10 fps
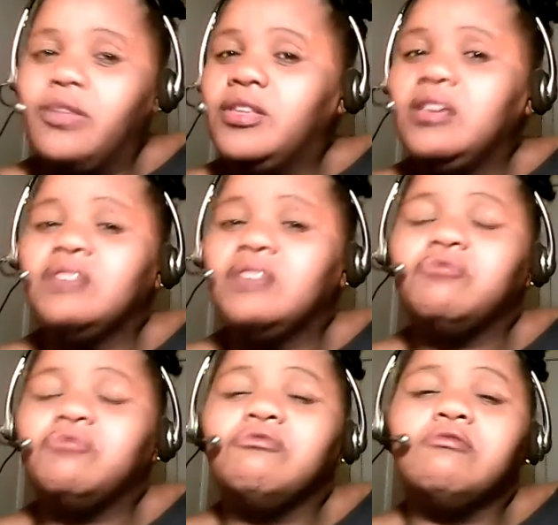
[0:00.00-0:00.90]
it is
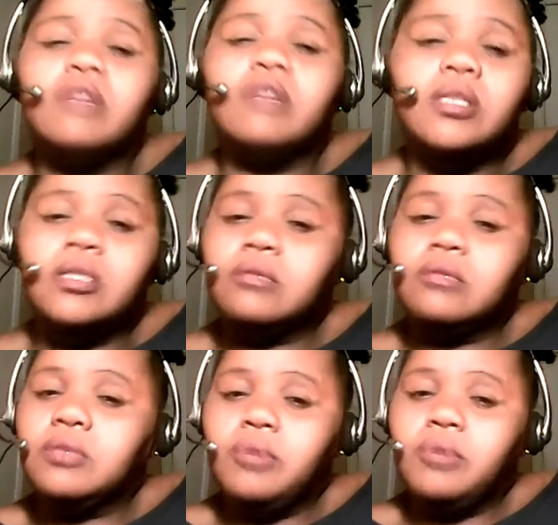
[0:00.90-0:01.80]
really
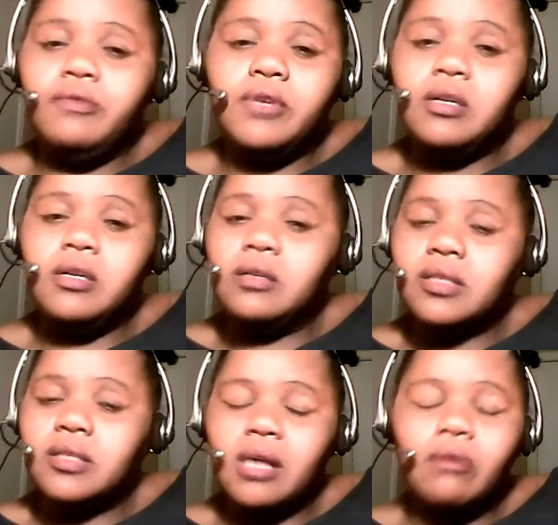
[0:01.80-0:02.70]
disrespectful here in the
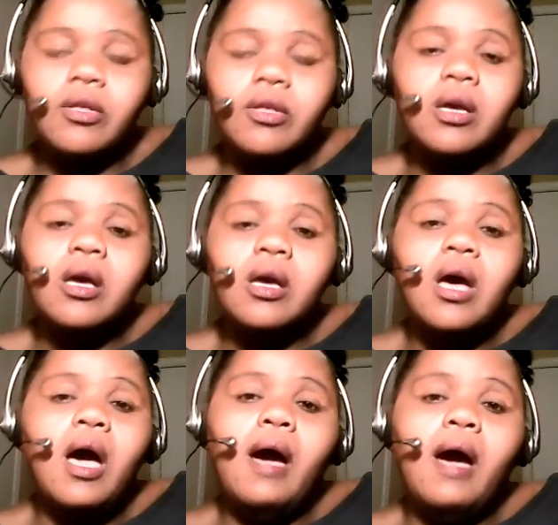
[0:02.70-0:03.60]
south.
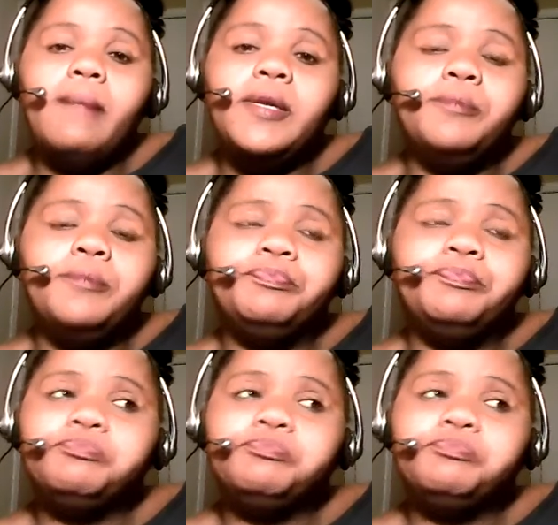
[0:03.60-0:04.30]
I mean,